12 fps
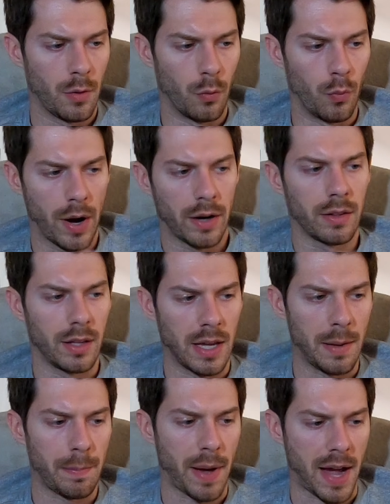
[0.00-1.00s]
where the
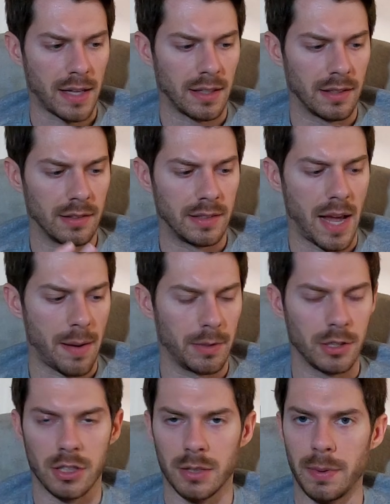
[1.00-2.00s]
impact and the
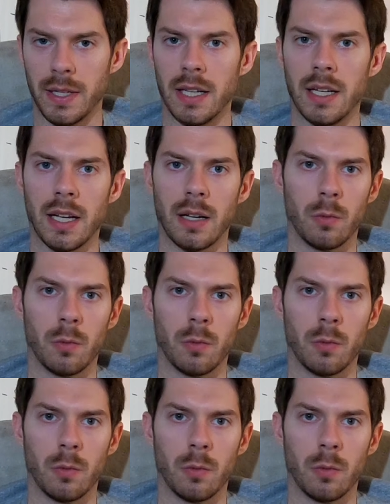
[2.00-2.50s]
damage is beginning